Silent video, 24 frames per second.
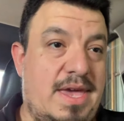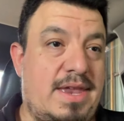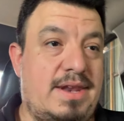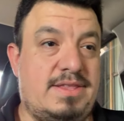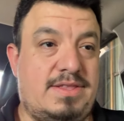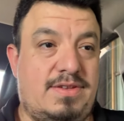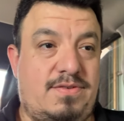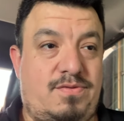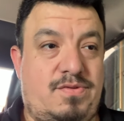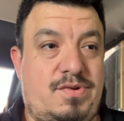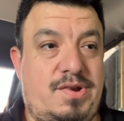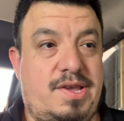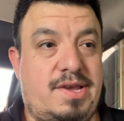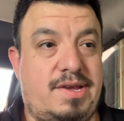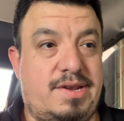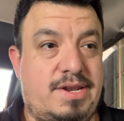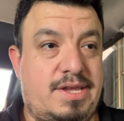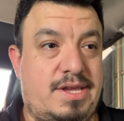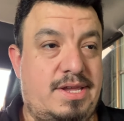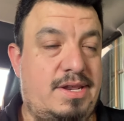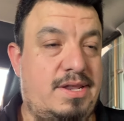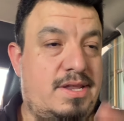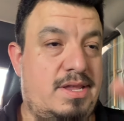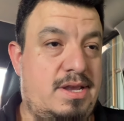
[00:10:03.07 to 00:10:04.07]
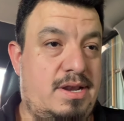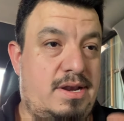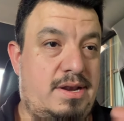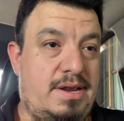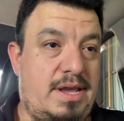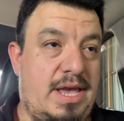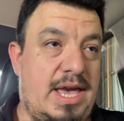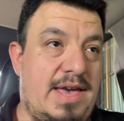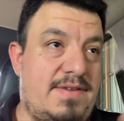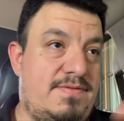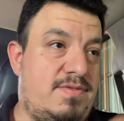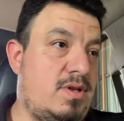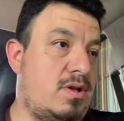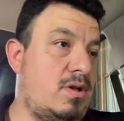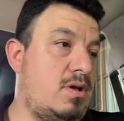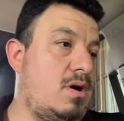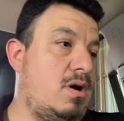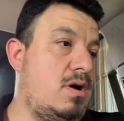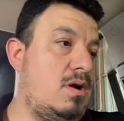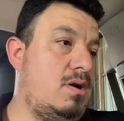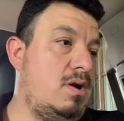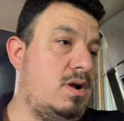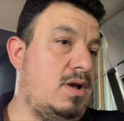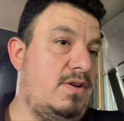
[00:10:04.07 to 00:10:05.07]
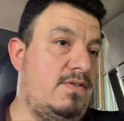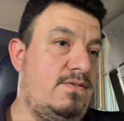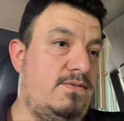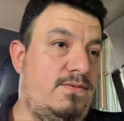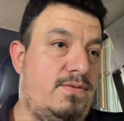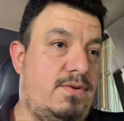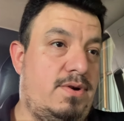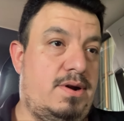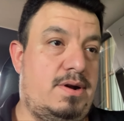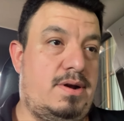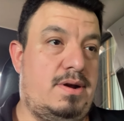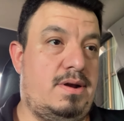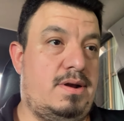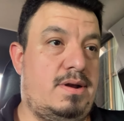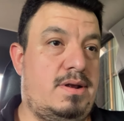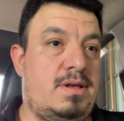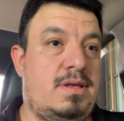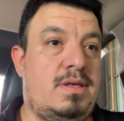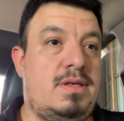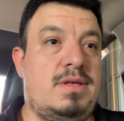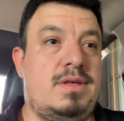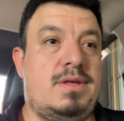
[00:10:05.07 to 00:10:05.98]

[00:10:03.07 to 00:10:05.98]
added the freon in there, had the car on for